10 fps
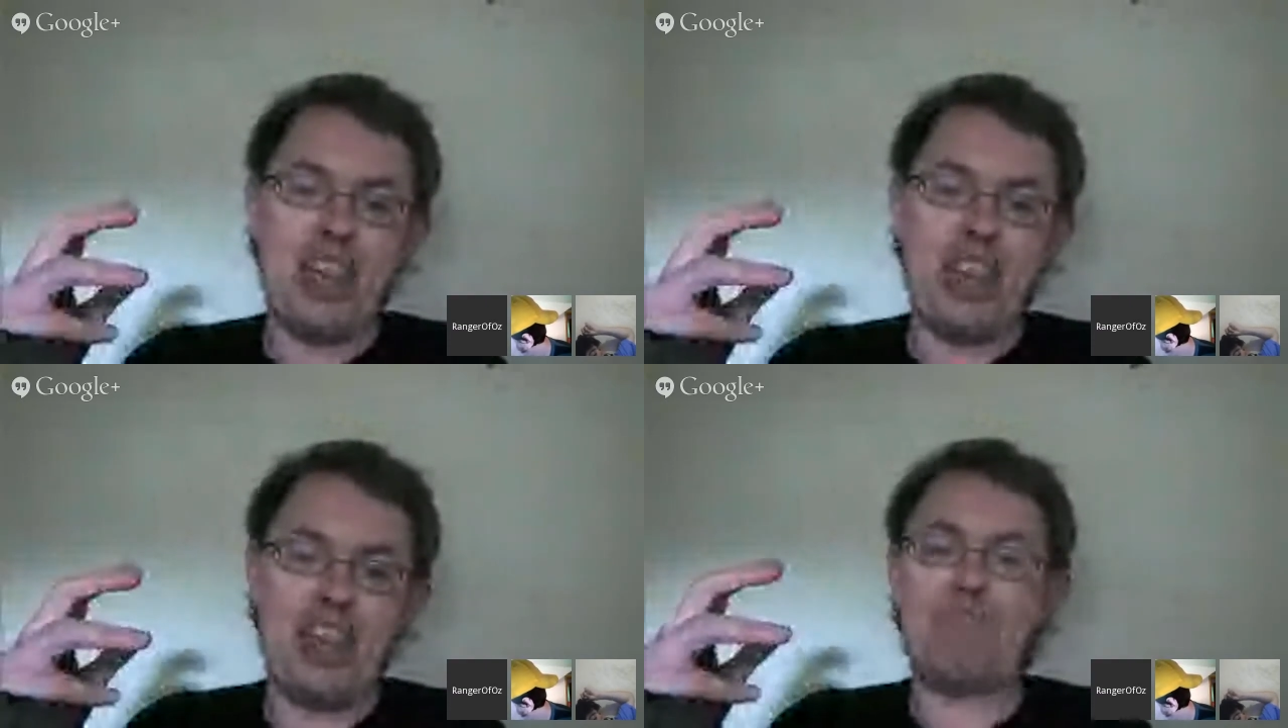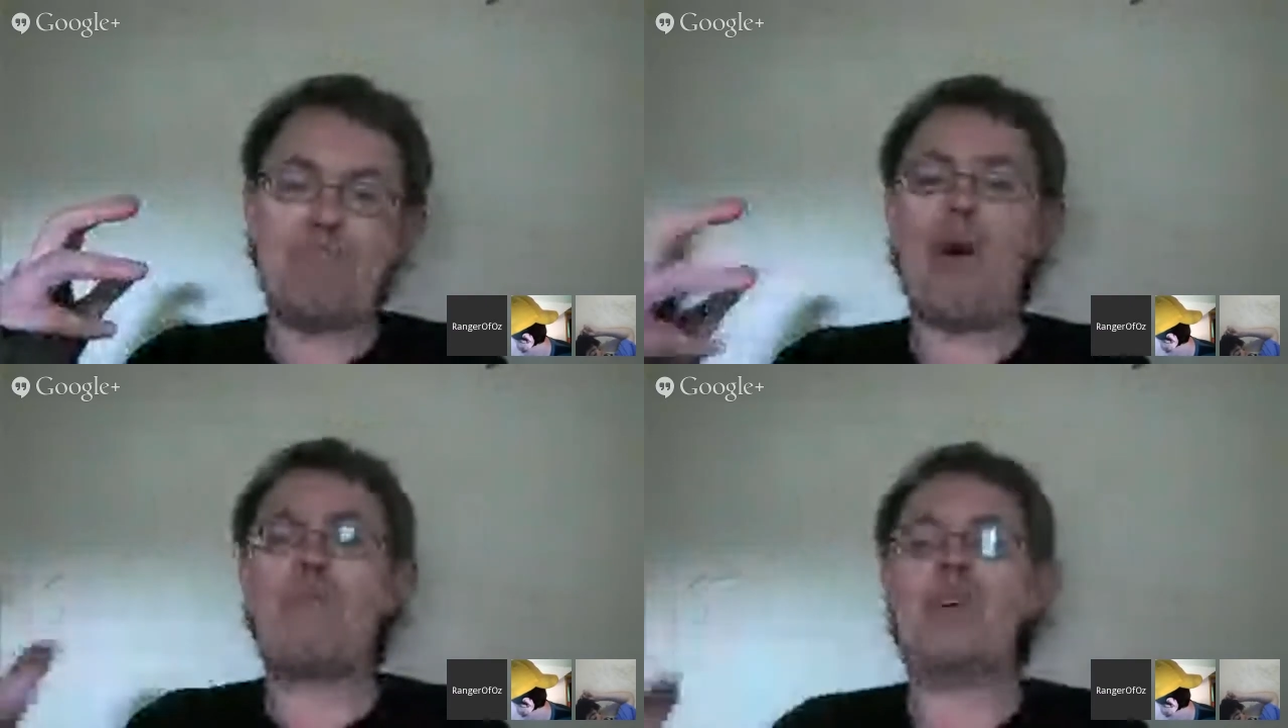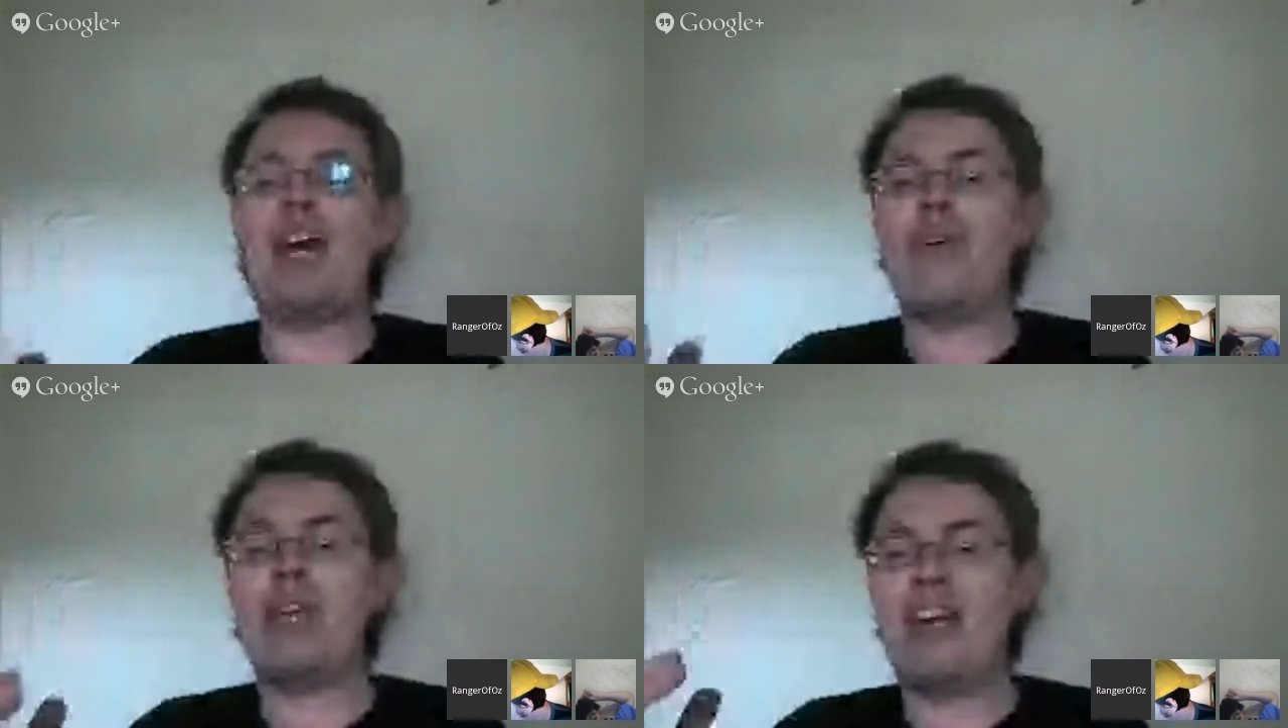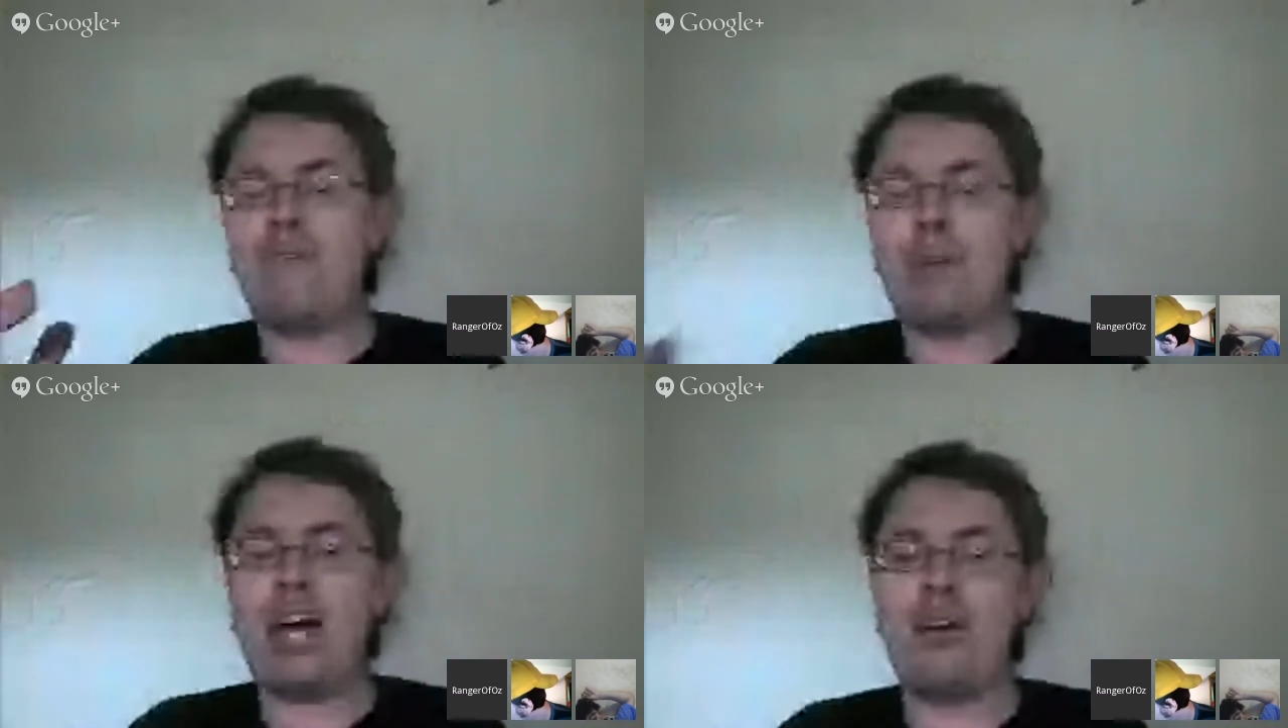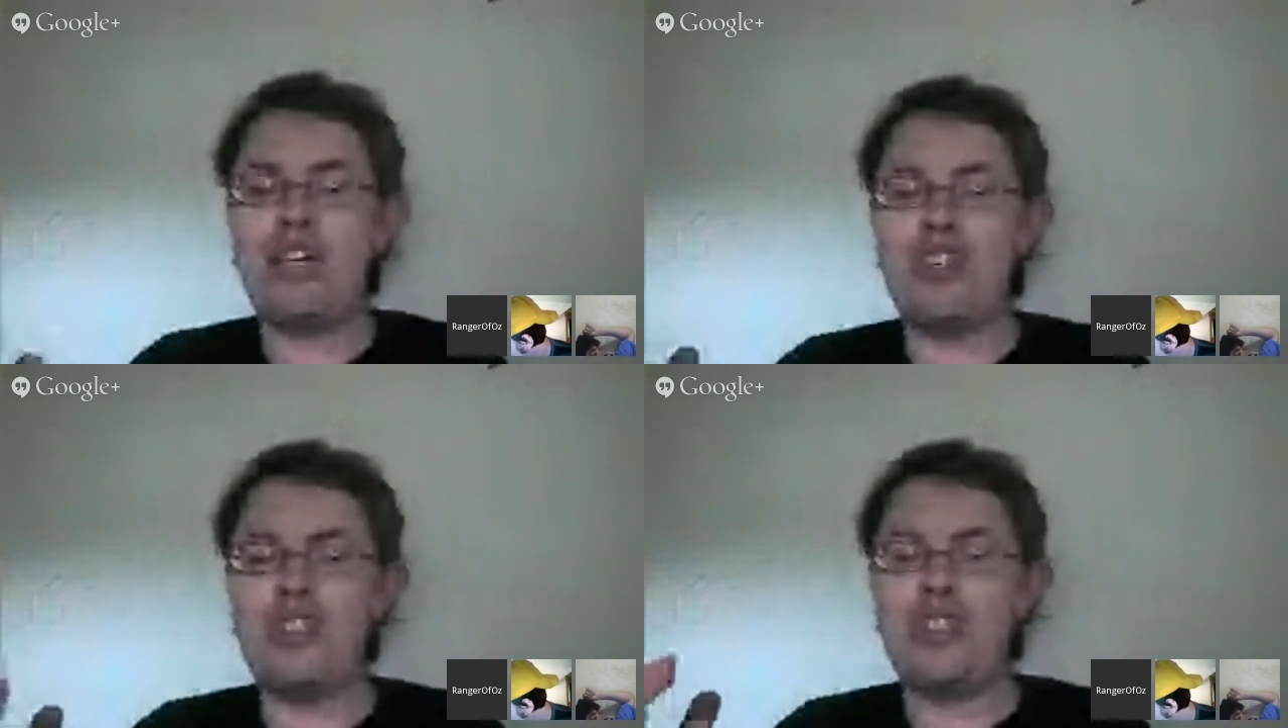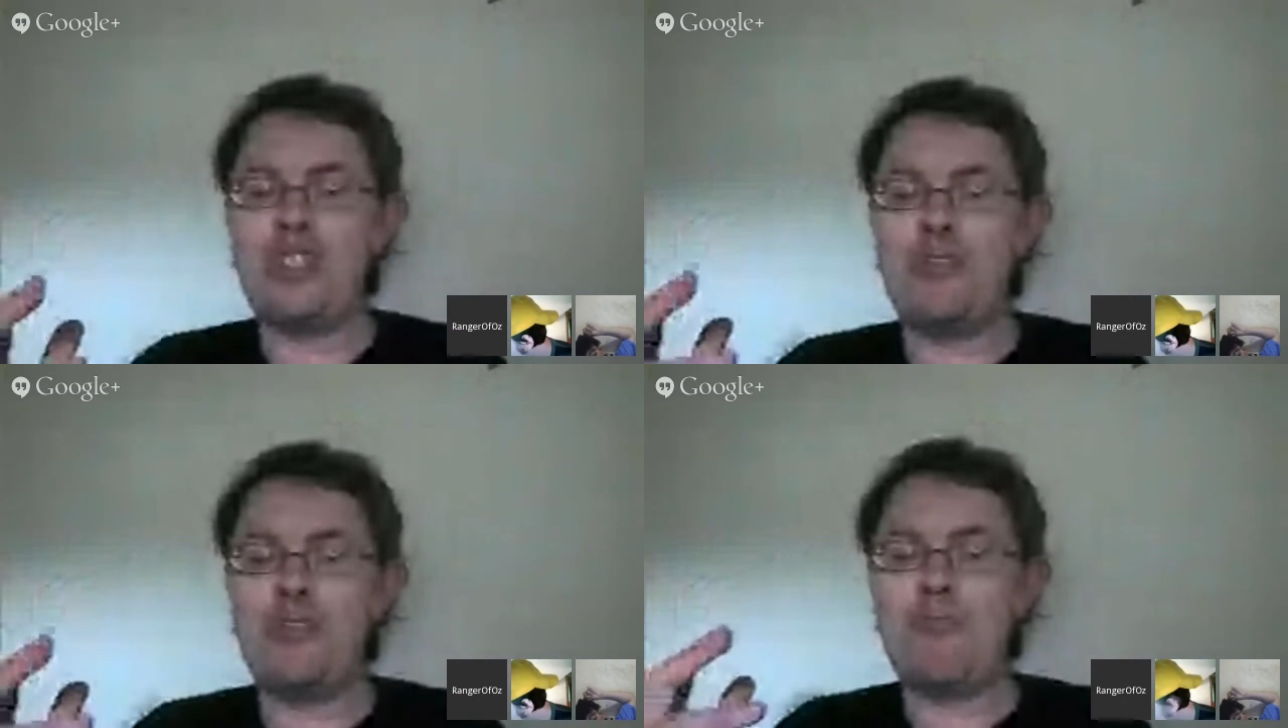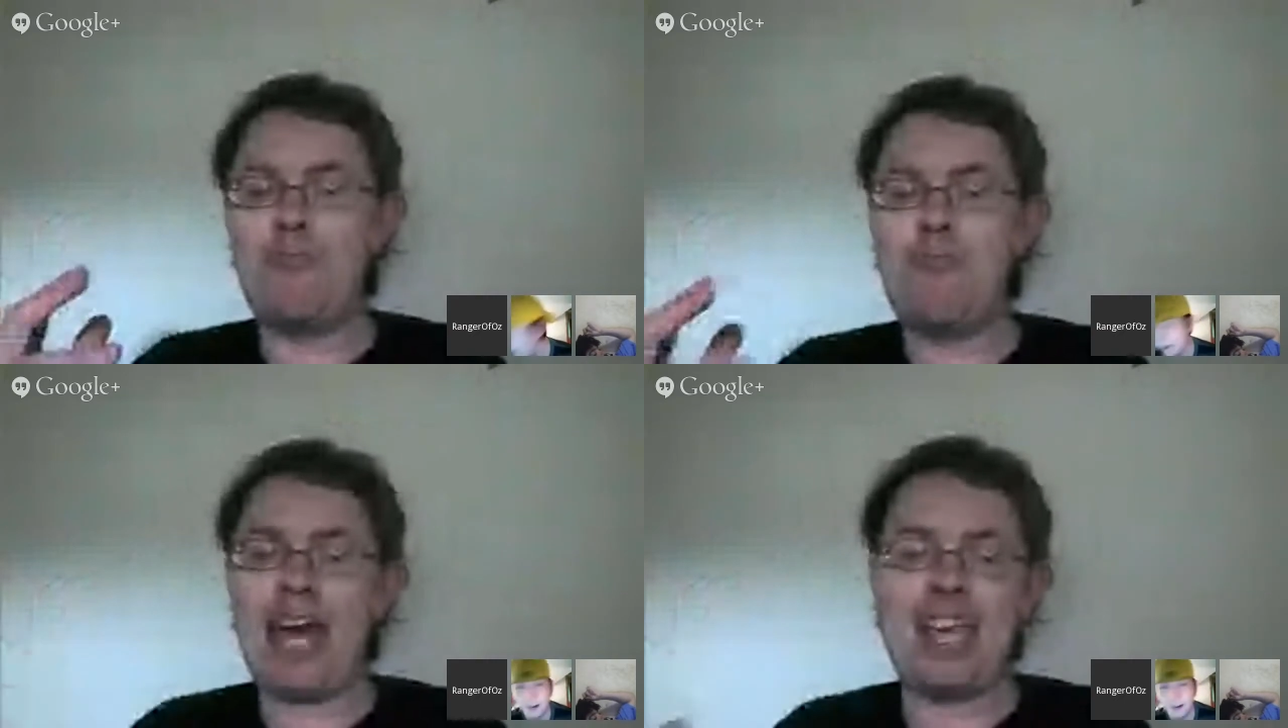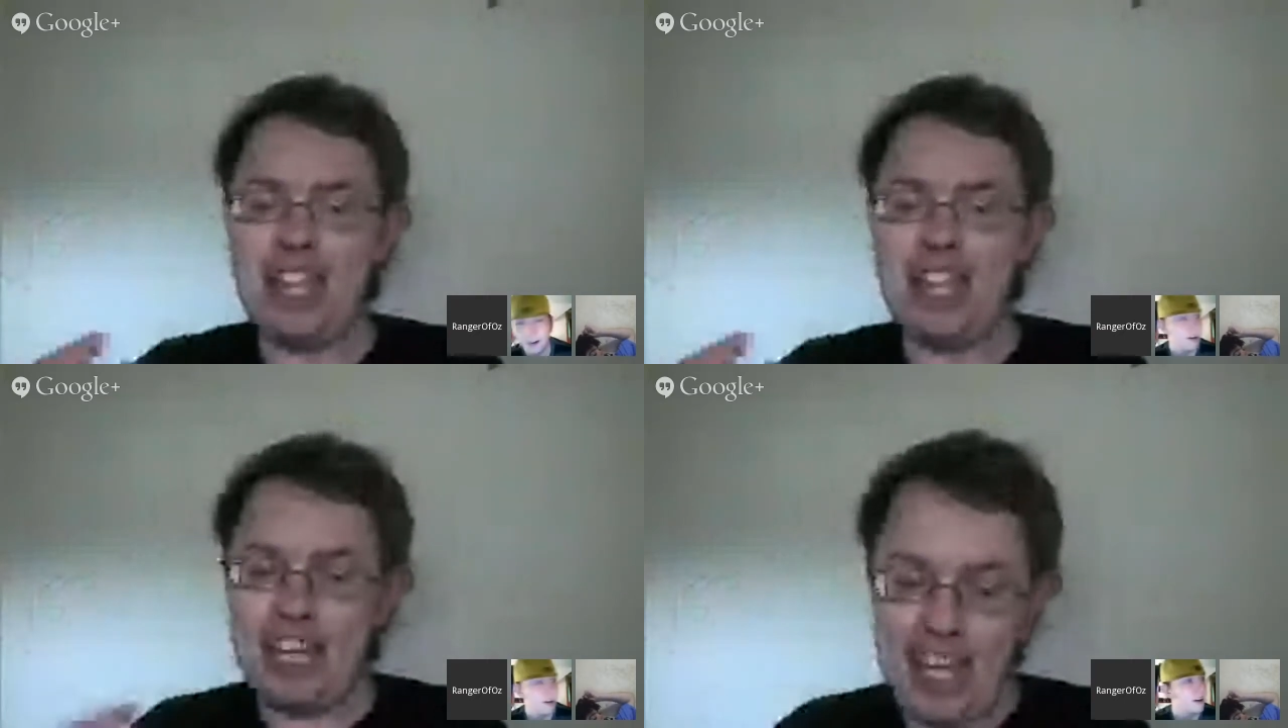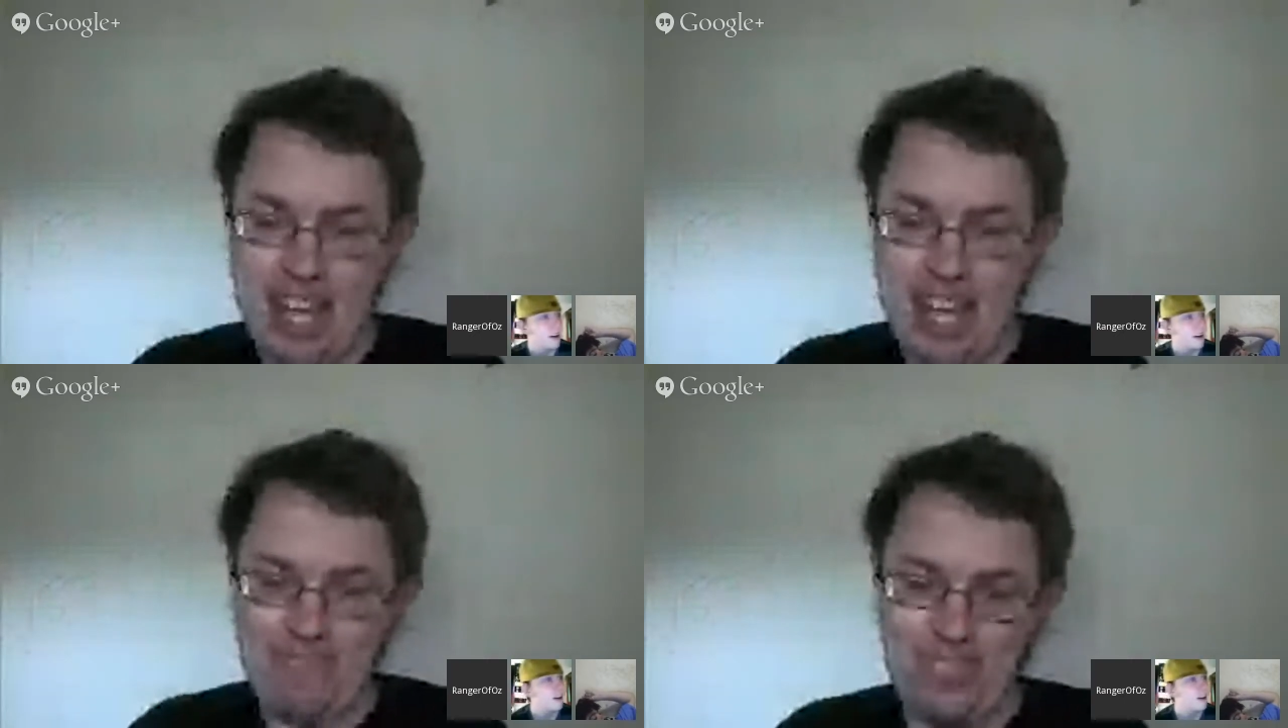the popularity of Power Rangers back in the day.